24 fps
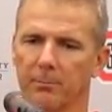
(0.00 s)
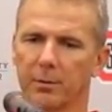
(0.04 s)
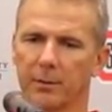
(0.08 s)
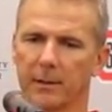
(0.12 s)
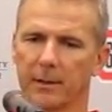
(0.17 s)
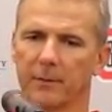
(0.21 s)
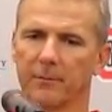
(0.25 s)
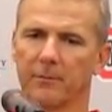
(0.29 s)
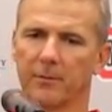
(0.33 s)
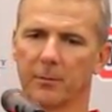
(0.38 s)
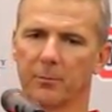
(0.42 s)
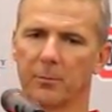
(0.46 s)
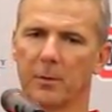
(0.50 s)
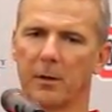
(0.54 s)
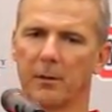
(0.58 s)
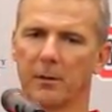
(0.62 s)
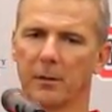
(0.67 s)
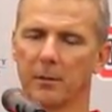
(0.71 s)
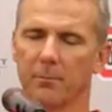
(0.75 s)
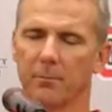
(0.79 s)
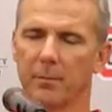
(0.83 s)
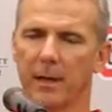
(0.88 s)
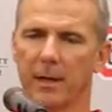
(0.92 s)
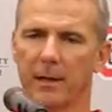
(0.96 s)
play football
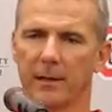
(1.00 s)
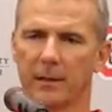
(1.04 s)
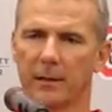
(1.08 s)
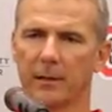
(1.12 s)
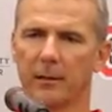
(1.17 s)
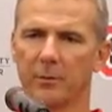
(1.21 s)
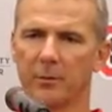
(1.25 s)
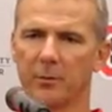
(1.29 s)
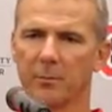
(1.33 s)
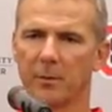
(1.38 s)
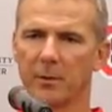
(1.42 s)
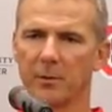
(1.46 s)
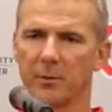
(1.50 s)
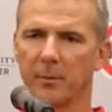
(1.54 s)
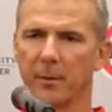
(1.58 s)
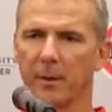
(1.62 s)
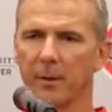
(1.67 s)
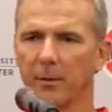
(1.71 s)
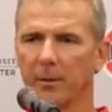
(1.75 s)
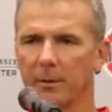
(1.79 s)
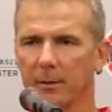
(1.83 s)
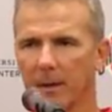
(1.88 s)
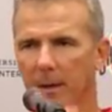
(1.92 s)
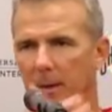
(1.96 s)
in the bend, and he was much
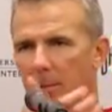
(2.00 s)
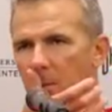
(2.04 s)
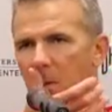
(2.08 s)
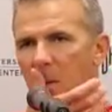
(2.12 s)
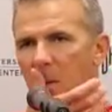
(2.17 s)
better at that.